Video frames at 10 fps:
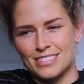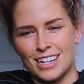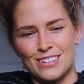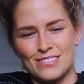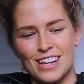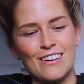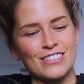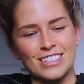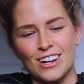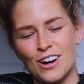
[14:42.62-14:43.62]
I'm
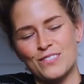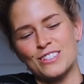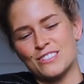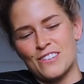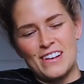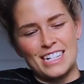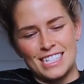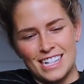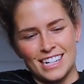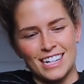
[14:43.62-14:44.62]
definitely a hopeless
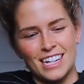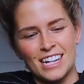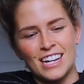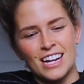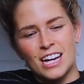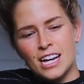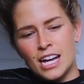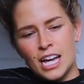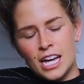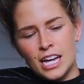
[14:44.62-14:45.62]
romantic.
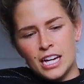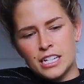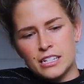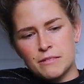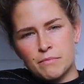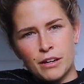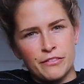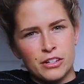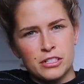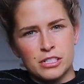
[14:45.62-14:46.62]
And my
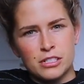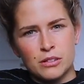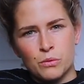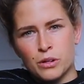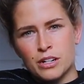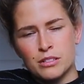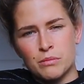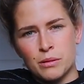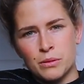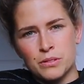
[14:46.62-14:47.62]
first word as a
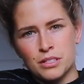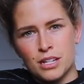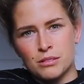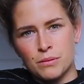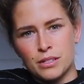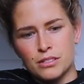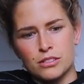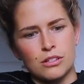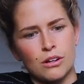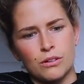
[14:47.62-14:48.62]
baby was lesbian,
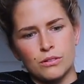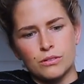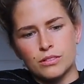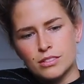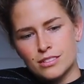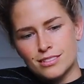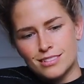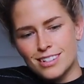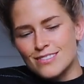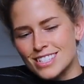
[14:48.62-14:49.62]
so
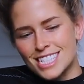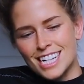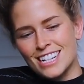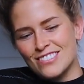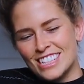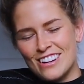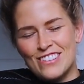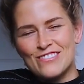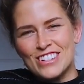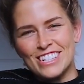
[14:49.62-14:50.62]
I'm just kidding. Wouldn't that
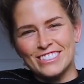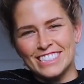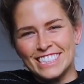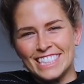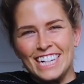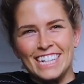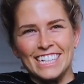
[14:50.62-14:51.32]
be pretty cool to say,